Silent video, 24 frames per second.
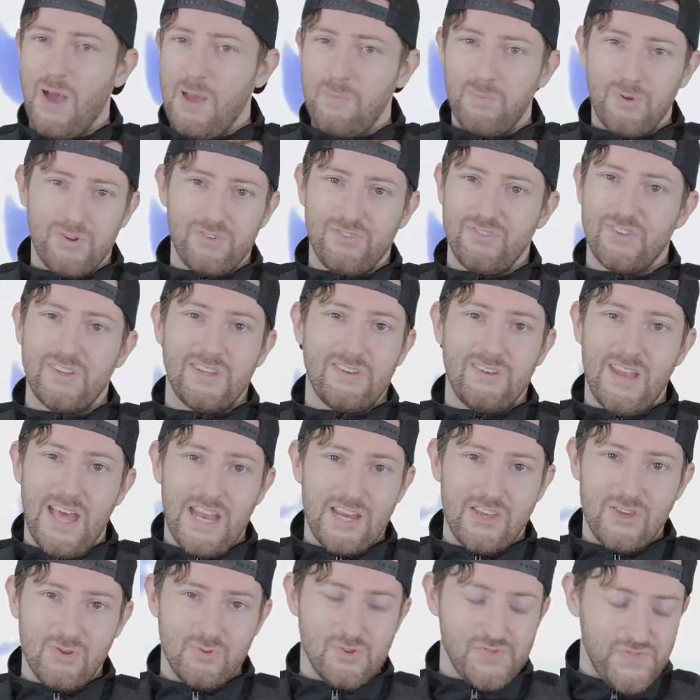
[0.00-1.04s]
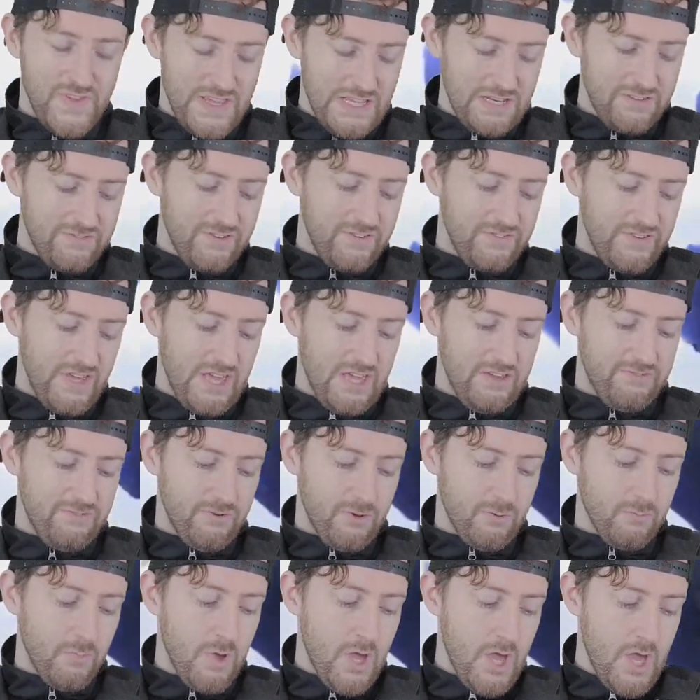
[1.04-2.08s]
I personally am not a huge fan of EVA
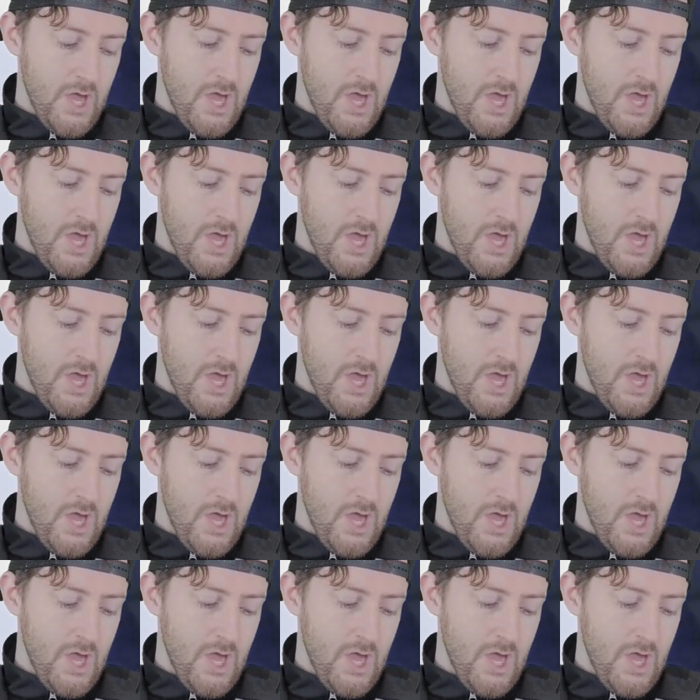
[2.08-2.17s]
foam,